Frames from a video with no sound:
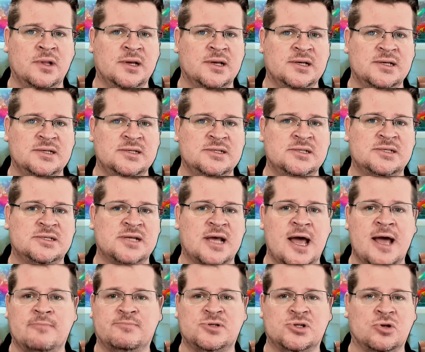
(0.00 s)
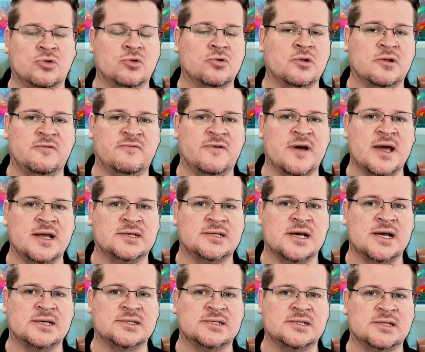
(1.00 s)
is absolutely
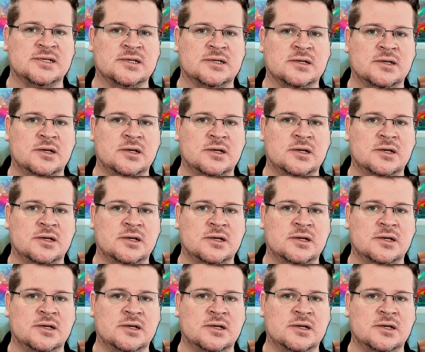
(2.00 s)
fantastic.